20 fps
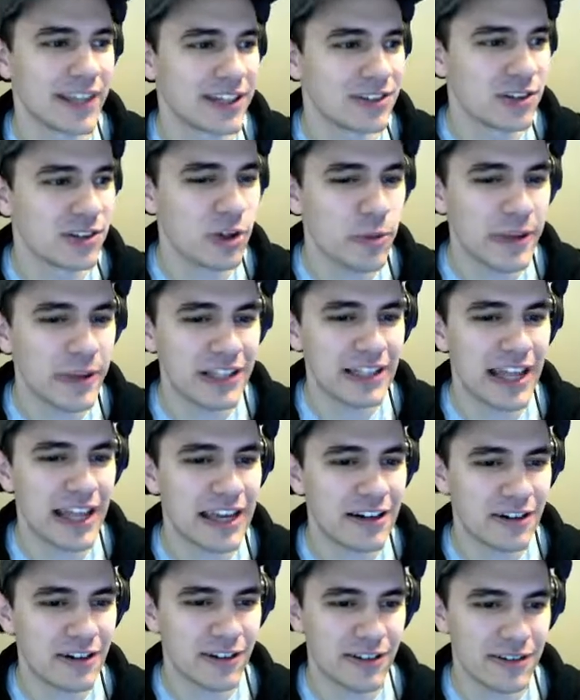a little bit
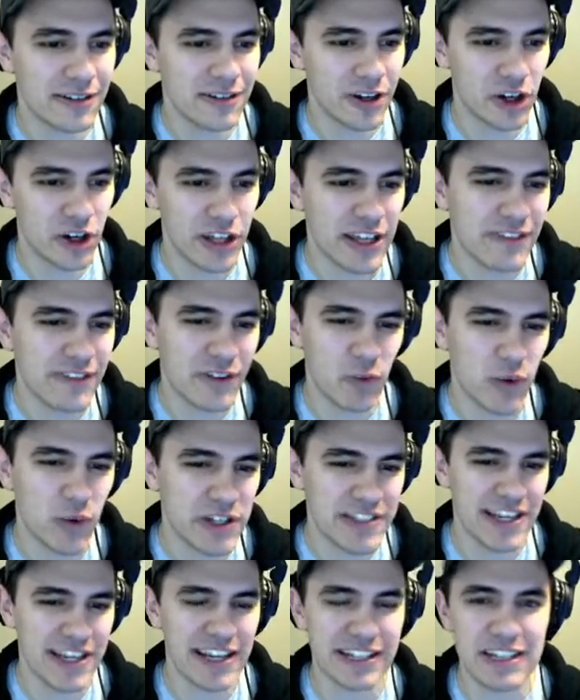later, or even
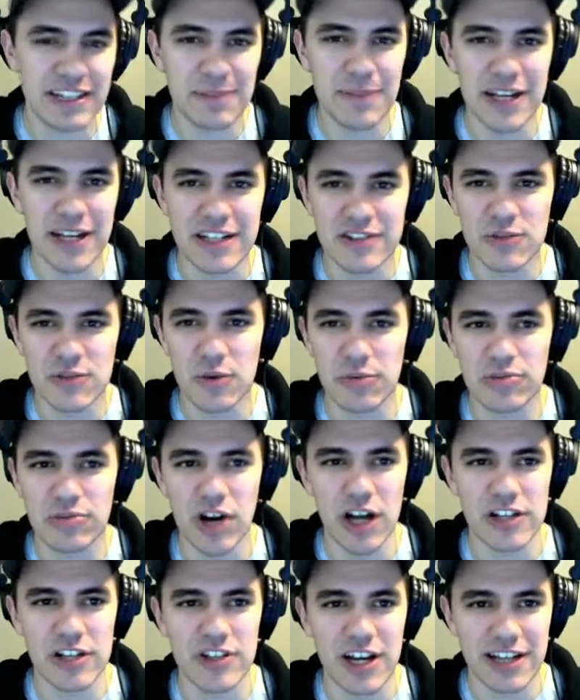once I had committed to a
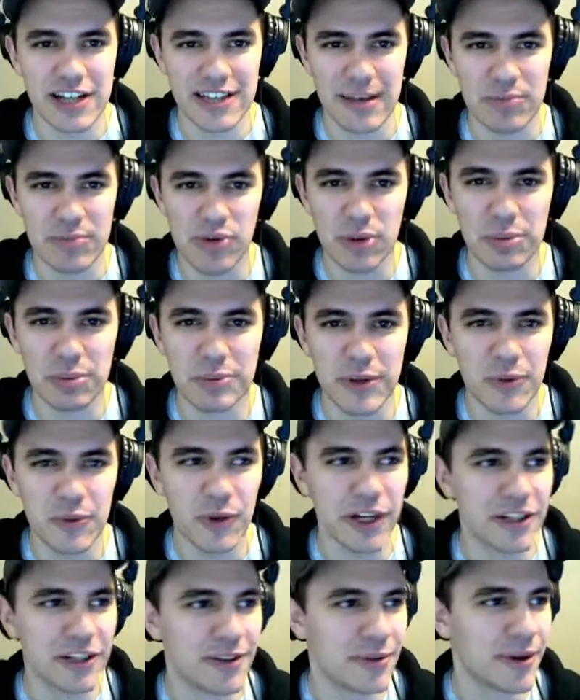project, I probably
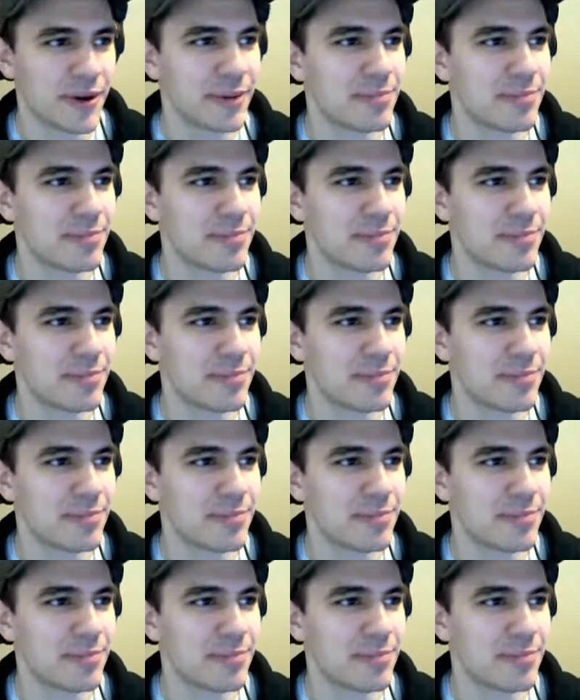wouldn't do it.